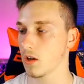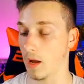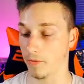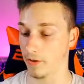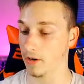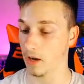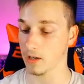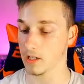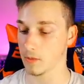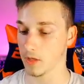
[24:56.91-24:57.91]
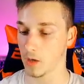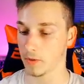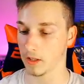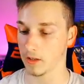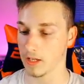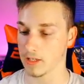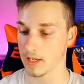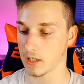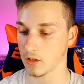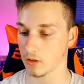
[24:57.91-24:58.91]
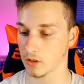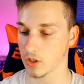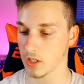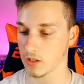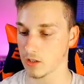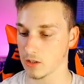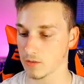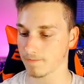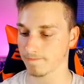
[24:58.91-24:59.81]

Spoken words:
I'm very lucky to be opening these. Thank you, Dr. Chickens.